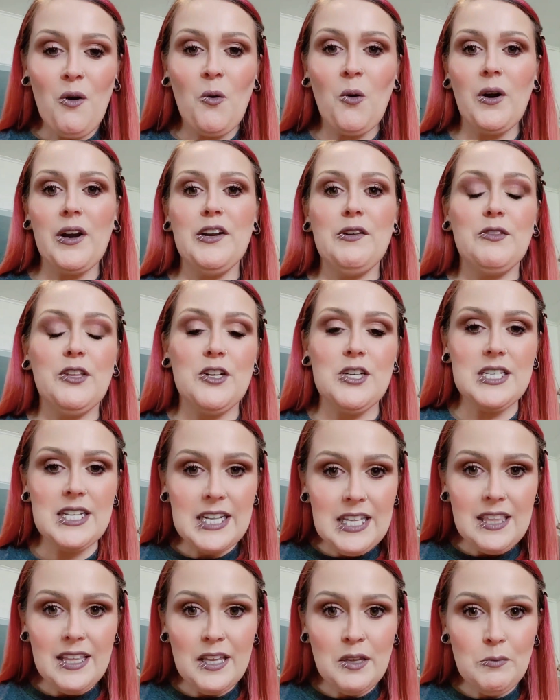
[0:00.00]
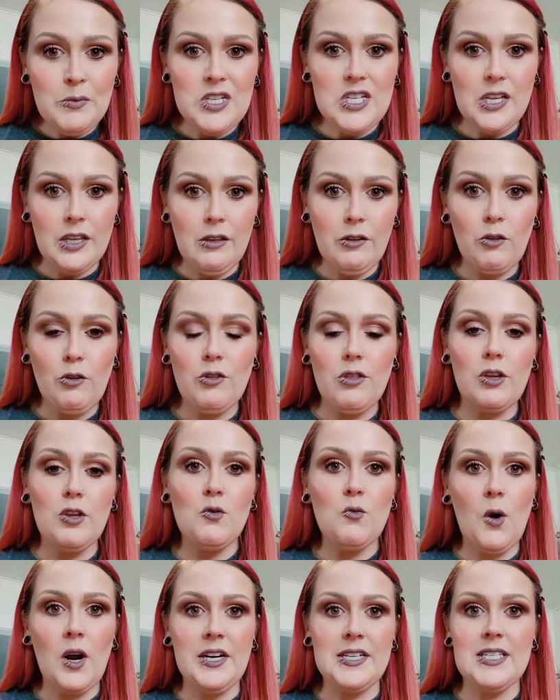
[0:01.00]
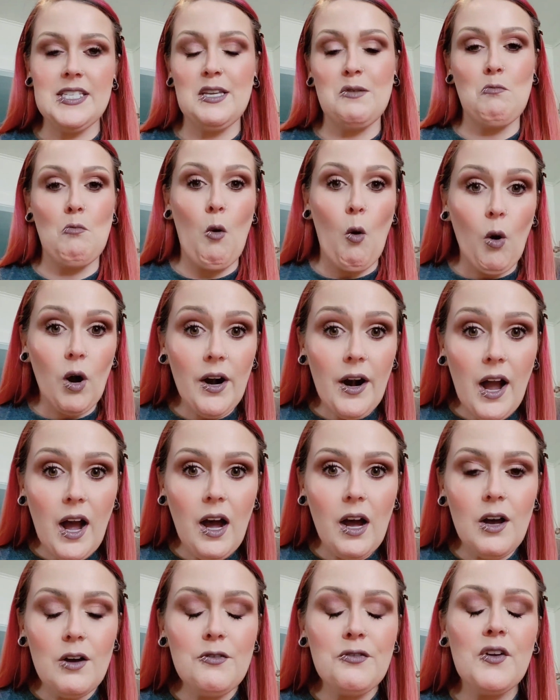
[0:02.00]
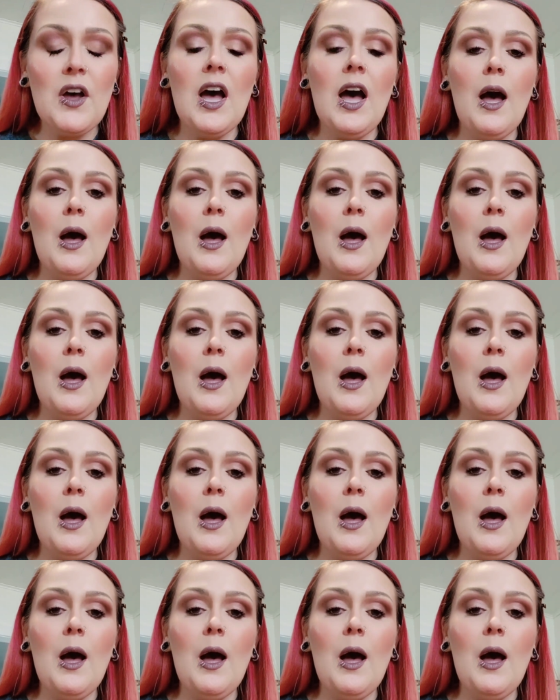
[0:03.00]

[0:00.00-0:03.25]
or if there's anything in particular that you want to see more of,